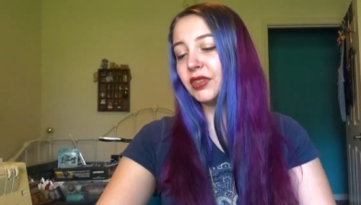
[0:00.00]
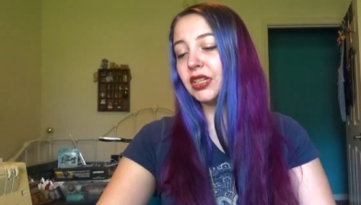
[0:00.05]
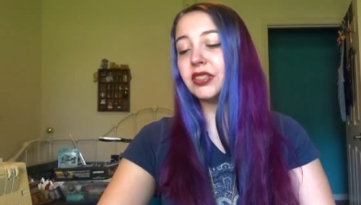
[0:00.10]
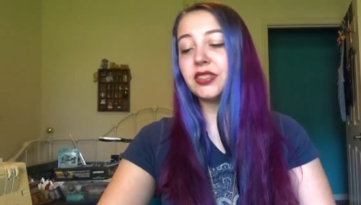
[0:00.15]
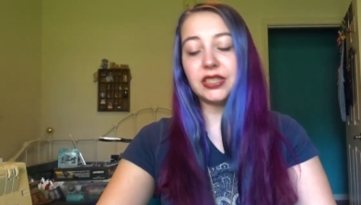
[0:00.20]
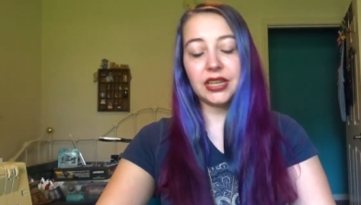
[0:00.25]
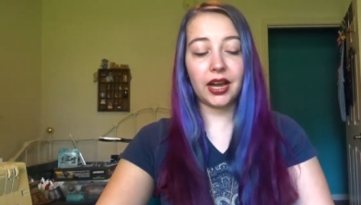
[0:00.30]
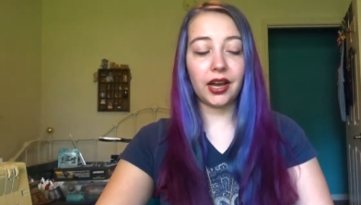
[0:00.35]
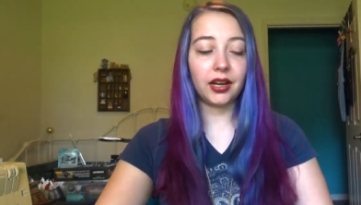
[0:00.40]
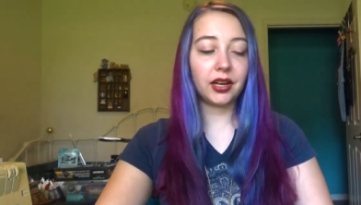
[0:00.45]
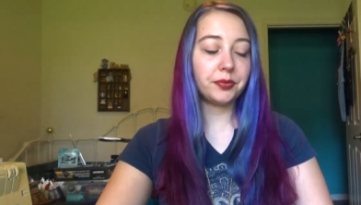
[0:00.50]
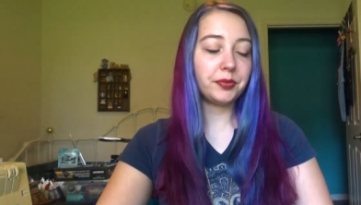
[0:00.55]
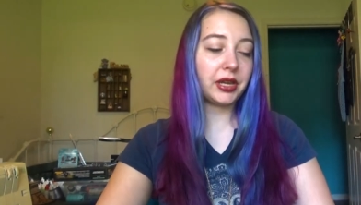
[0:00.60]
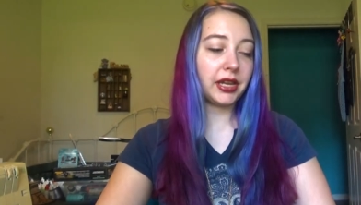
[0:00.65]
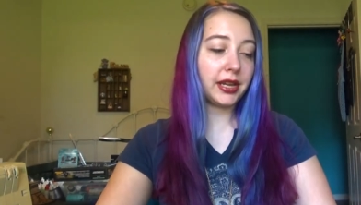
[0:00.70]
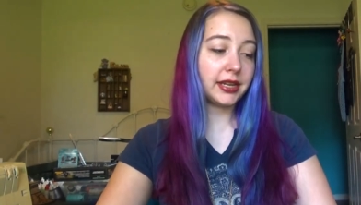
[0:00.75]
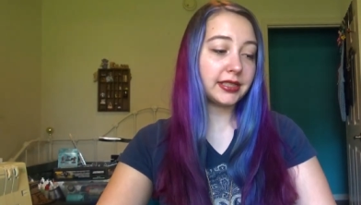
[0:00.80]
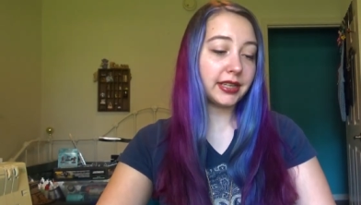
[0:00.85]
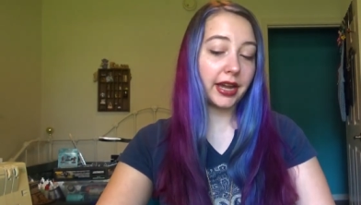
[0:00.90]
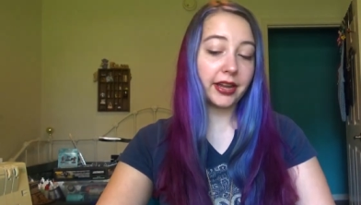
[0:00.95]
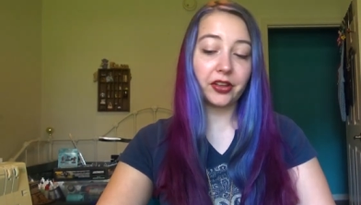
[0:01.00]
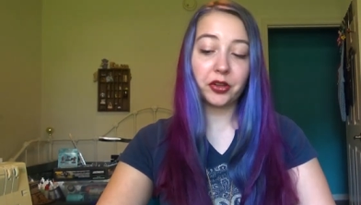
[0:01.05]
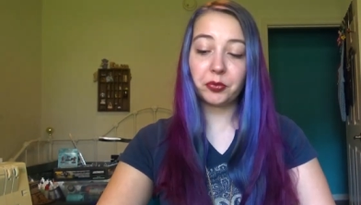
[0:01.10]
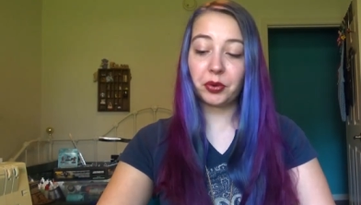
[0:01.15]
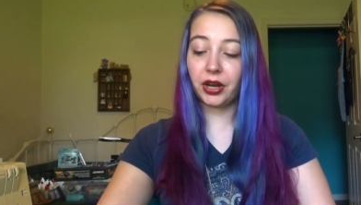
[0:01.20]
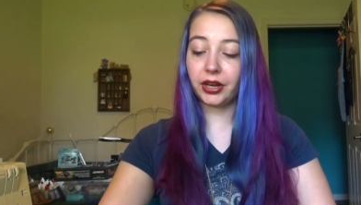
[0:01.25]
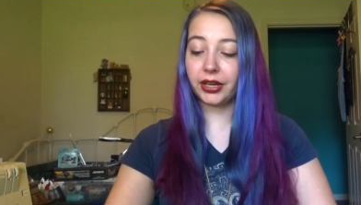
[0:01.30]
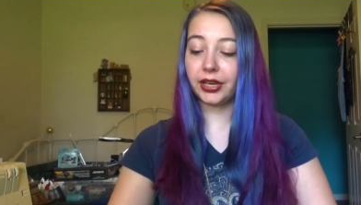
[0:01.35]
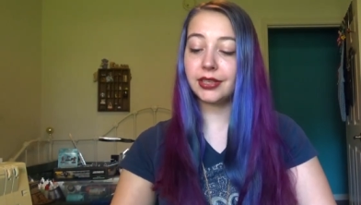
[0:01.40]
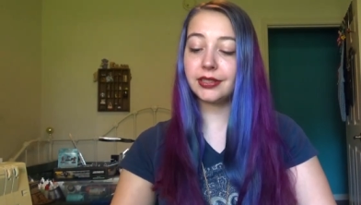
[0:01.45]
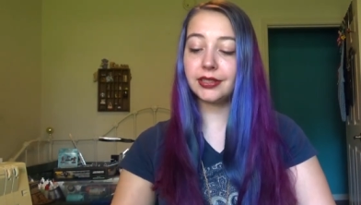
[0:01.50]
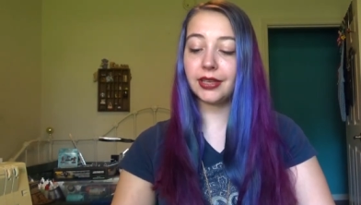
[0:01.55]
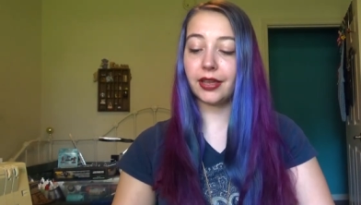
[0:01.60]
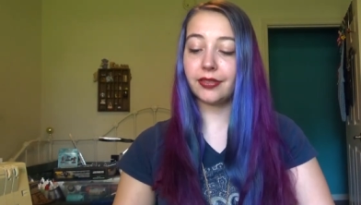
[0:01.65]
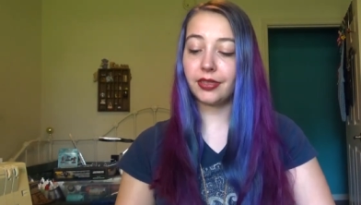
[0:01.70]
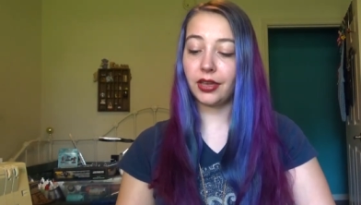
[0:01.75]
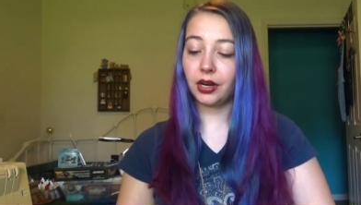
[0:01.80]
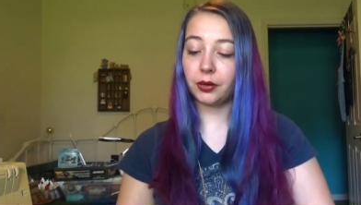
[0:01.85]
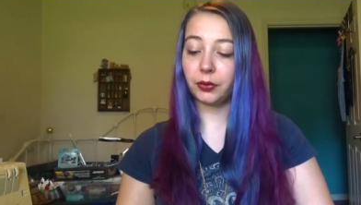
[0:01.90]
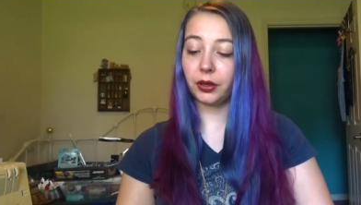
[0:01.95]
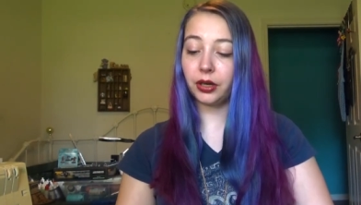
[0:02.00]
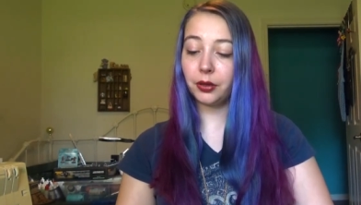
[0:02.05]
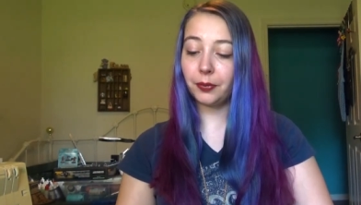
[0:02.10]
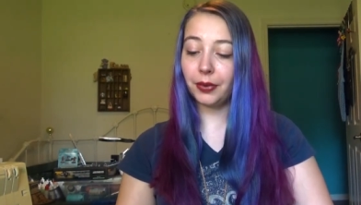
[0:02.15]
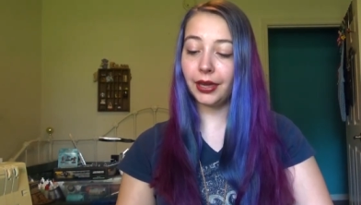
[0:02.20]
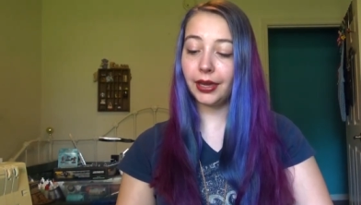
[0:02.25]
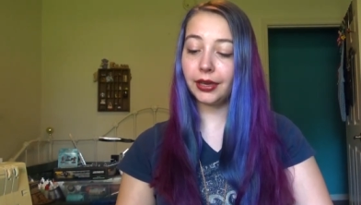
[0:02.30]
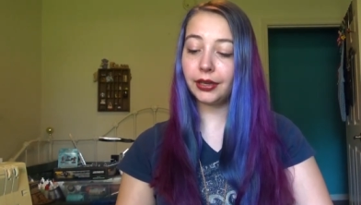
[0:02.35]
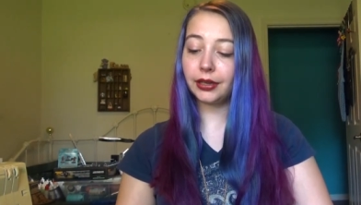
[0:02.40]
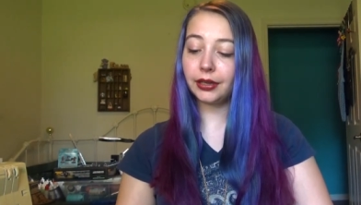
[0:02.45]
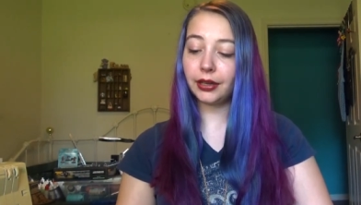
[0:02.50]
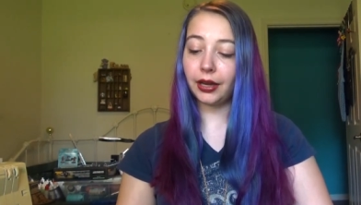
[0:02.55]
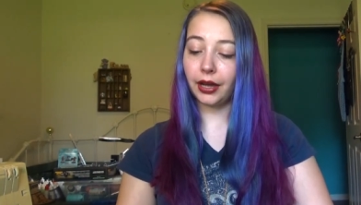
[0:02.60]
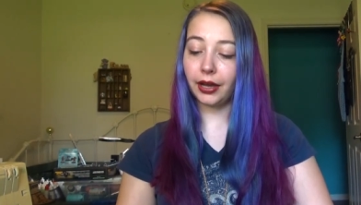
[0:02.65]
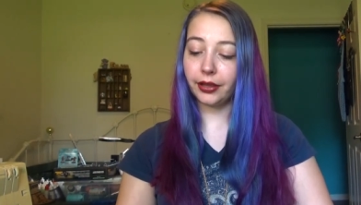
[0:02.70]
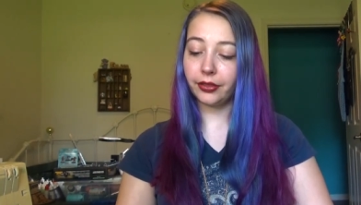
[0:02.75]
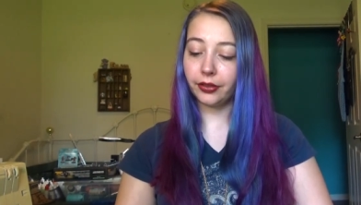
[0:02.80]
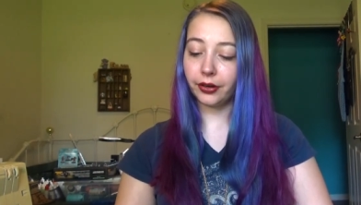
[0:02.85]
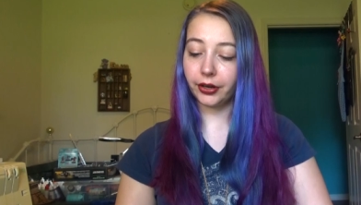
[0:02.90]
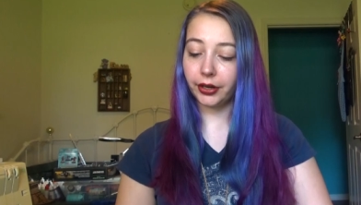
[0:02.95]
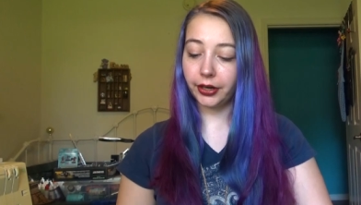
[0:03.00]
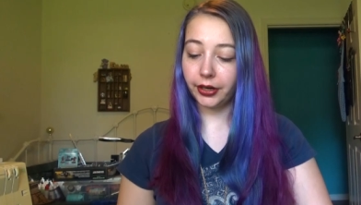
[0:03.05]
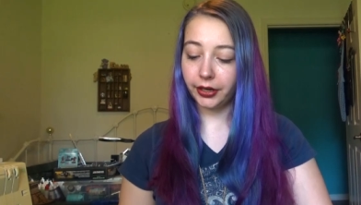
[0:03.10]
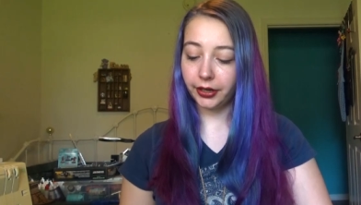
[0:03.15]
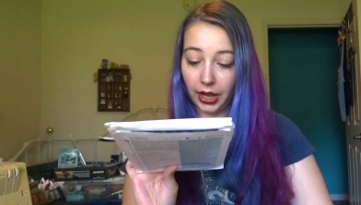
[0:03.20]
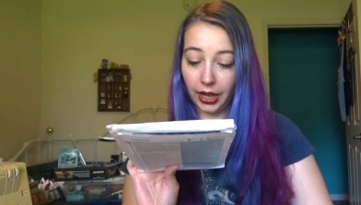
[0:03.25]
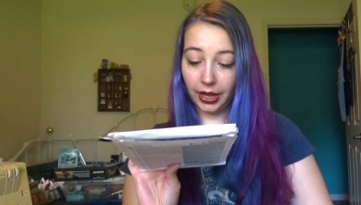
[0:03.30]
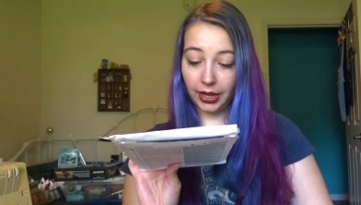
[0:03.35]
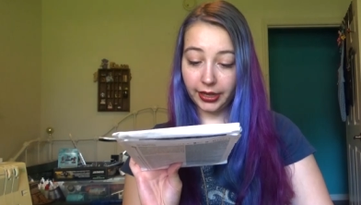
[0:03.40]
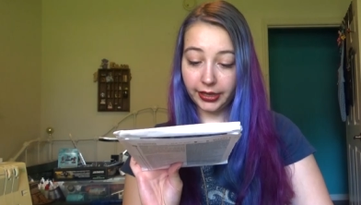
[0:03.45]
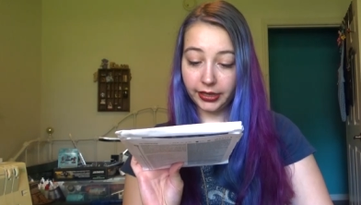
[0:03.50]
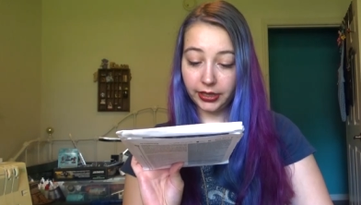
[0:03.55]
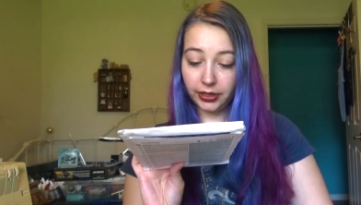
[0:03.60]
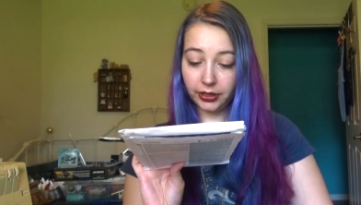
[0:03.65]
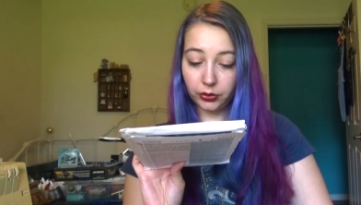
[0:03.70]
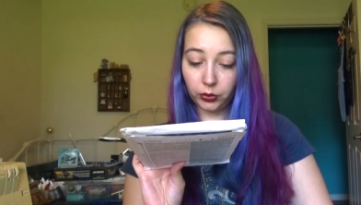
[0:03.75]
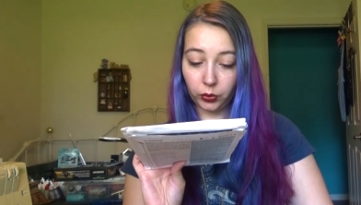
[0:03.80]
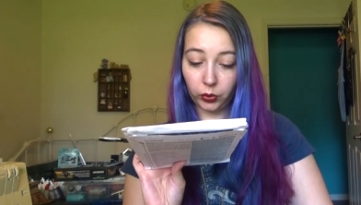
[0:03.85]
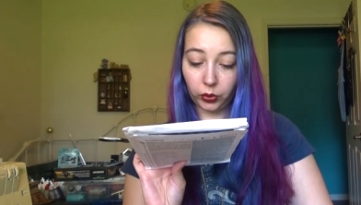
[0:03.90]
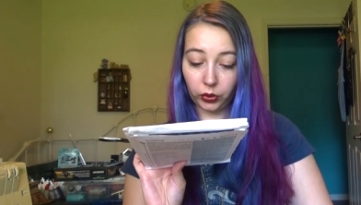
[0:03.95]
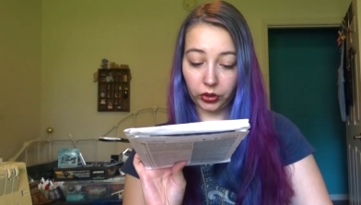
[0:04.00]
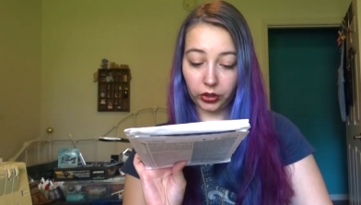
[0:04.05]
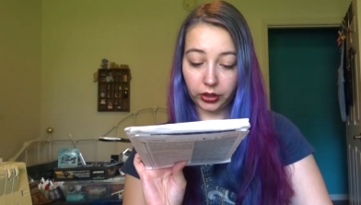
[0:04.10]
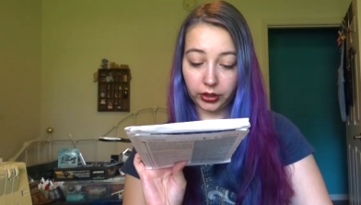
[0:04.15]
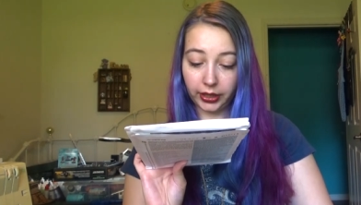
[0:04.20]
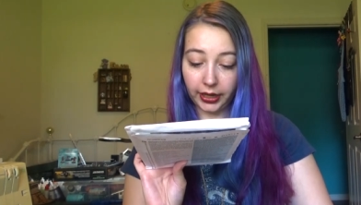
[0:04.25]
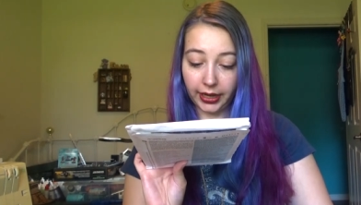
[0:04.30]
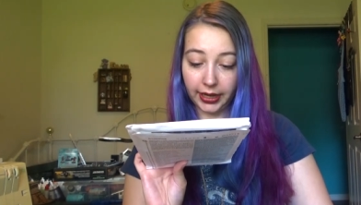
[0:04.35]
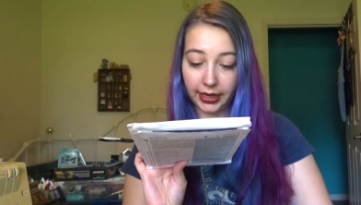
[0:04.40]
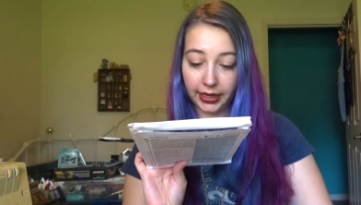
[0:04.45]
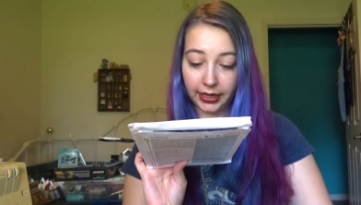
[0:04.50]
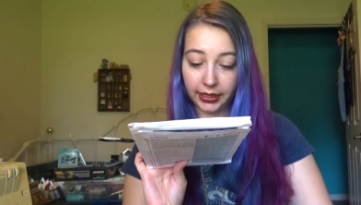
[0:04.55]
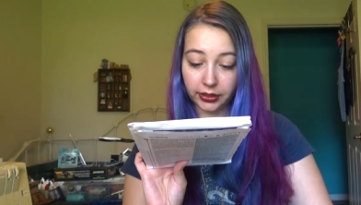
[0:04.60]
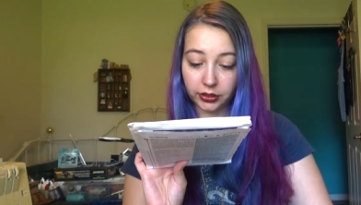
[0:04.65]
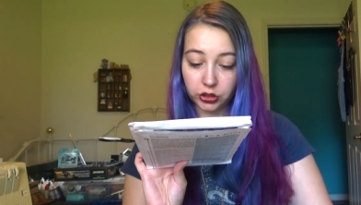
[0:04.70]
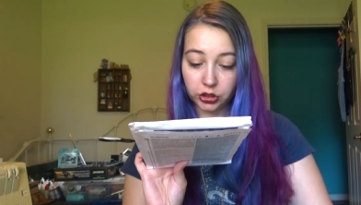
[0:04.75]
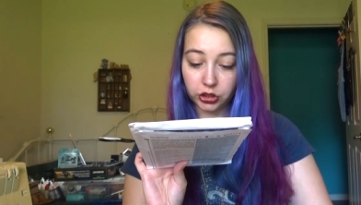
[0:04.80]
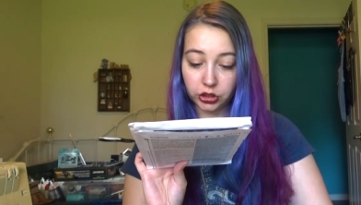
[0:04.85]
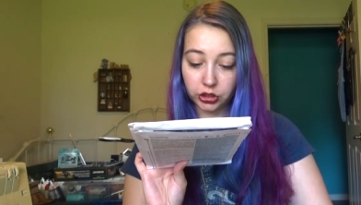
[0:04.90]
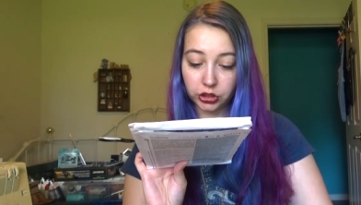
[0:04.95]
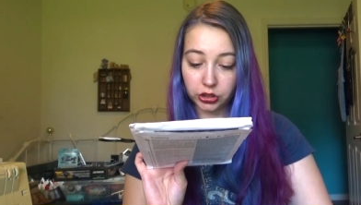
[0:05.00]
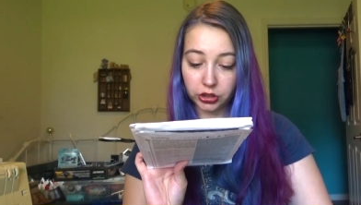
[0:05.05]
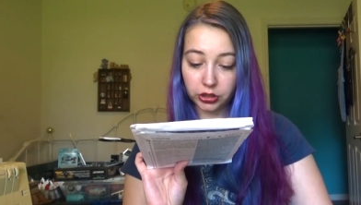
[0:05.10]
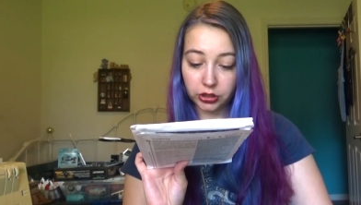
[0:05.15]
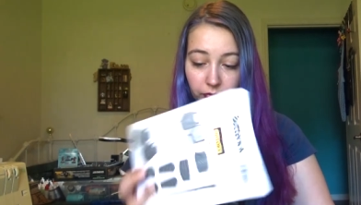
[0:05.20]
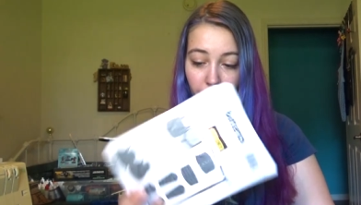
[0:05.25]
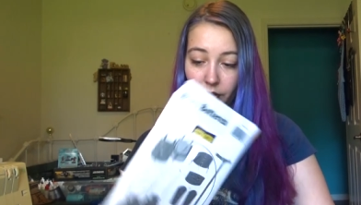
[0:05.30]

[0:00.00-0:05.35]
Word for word: So yeah, I'm making tie-on pockets and then I'm gonna make either I or H